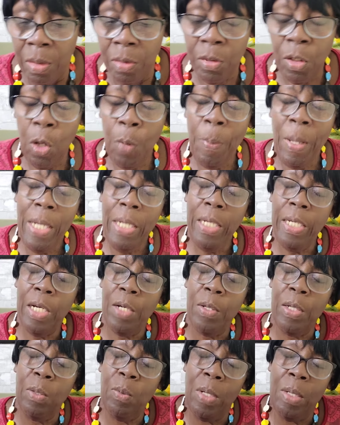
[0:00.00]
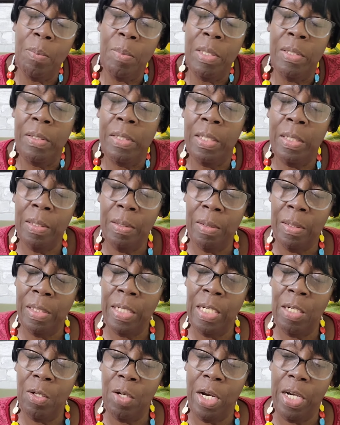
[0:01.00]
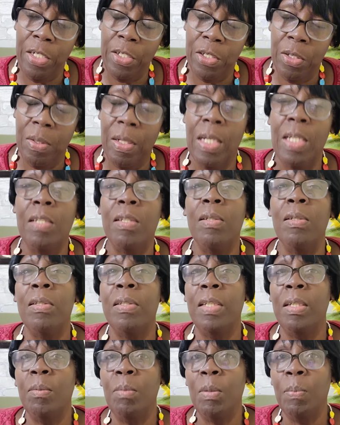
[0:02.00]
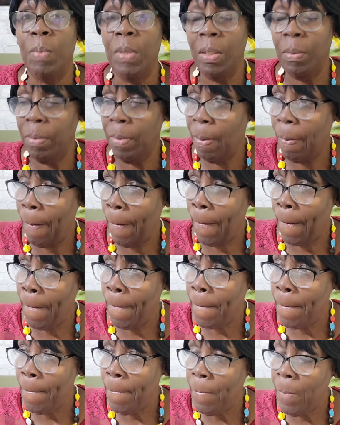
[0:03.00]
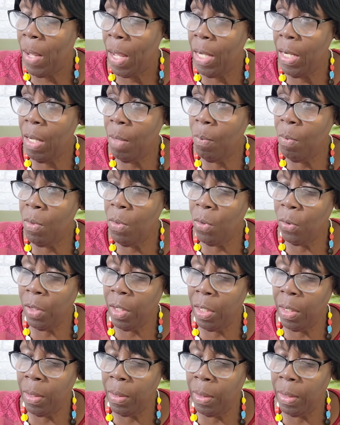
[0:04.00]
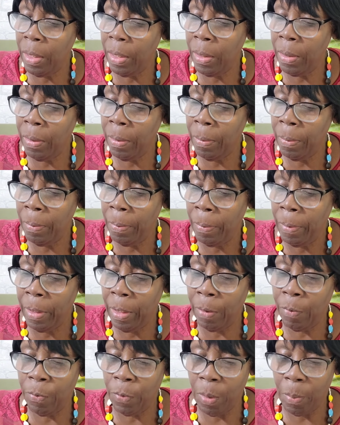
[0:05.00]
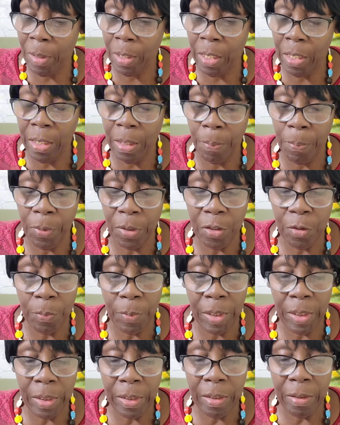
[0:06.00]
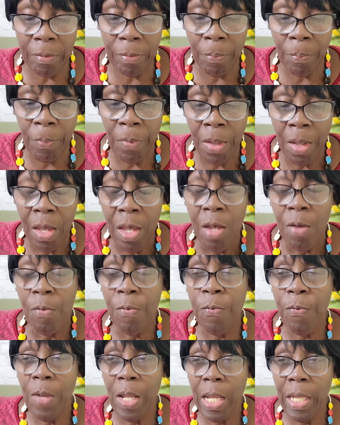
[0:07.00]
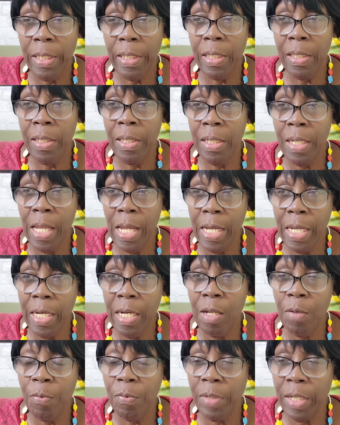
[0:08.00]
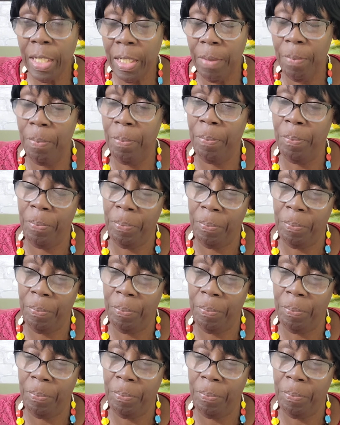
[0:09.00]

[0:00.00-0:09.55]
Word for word: So up and hearing what Mr. Rey Chuck has to say, my people, I am looking in it from another perspective. 49 of them